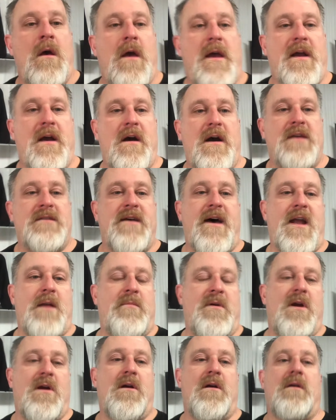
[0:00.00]
Hey guys,
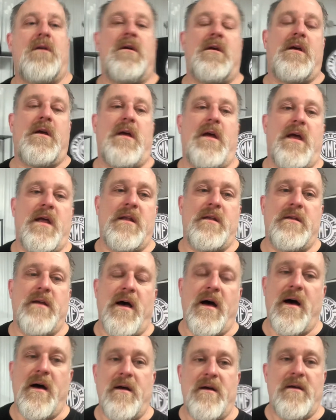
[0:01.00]
Adam here, and
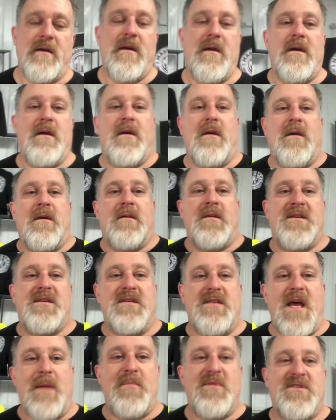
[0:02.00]
this
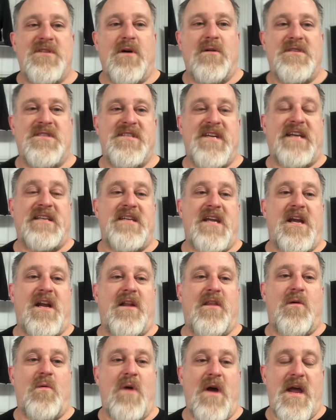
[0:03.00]
is episode 16
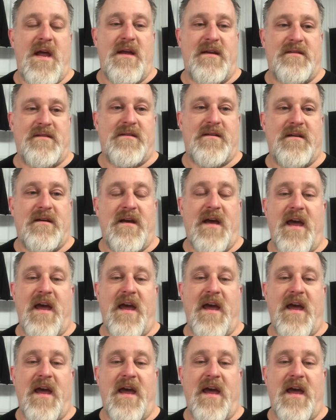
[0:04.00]
of The Ways,